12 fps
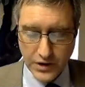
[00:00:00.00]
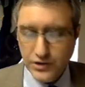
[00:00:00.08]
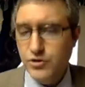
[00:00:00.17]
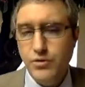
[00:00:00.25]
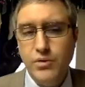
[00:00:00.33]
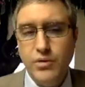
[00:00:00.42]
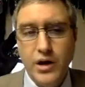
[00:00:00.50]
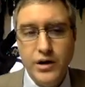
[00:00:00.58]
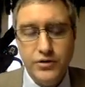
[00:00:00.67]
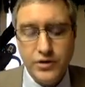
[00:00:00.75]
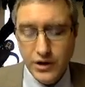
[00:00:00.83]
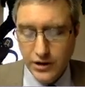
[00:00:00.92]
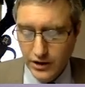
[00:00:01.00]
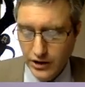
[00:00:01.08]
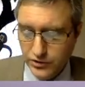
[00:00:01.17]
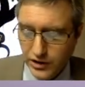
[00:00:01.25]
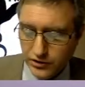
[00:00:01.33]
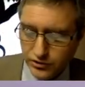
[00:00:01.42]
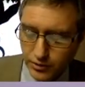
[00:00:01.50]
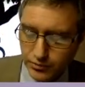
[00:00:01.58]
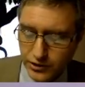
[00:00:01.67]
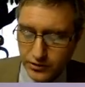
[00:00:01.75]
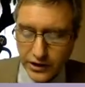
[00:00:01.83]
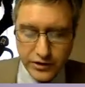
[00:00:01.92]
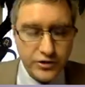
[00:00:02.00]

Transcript: Did you realize it takes something like